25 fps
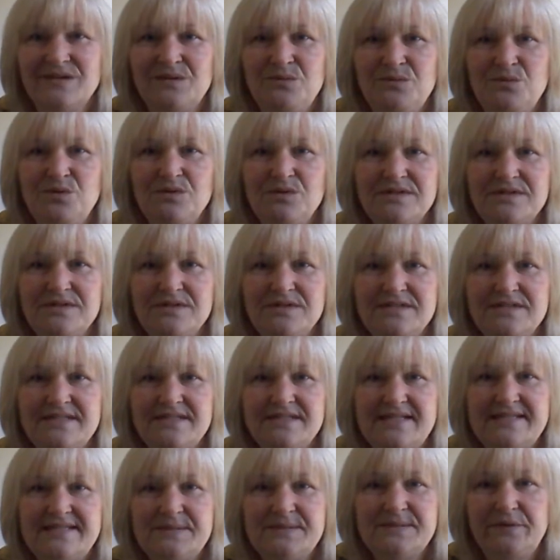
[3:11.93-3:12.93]
What's this
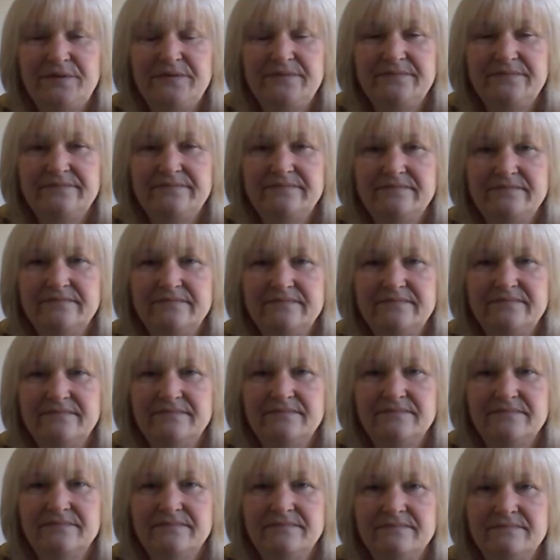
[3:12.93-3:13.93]
one?
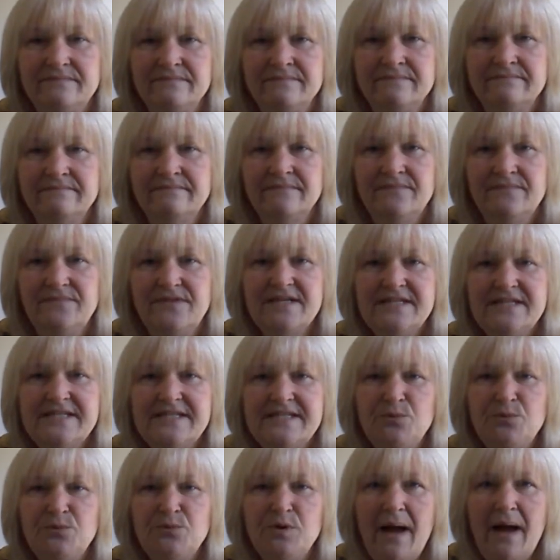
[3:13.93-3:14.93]
This
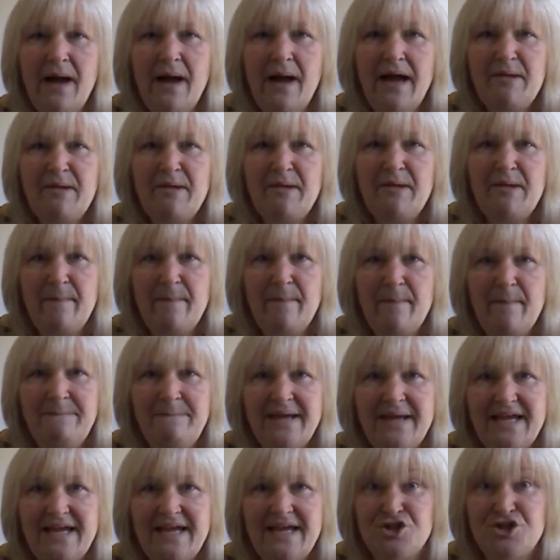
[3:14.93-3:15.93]
one might be a
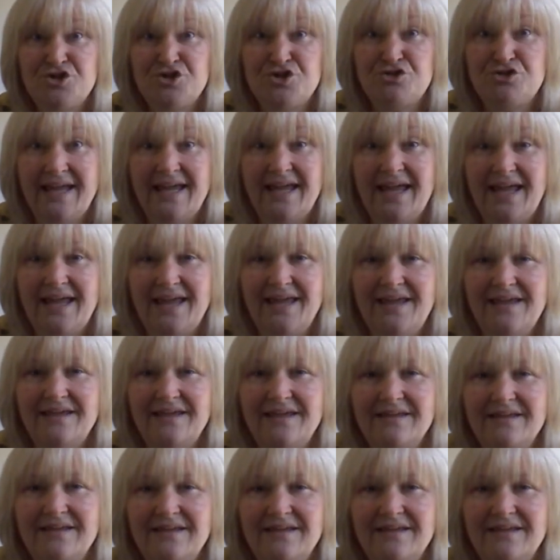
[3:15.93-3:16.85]
bit tricky.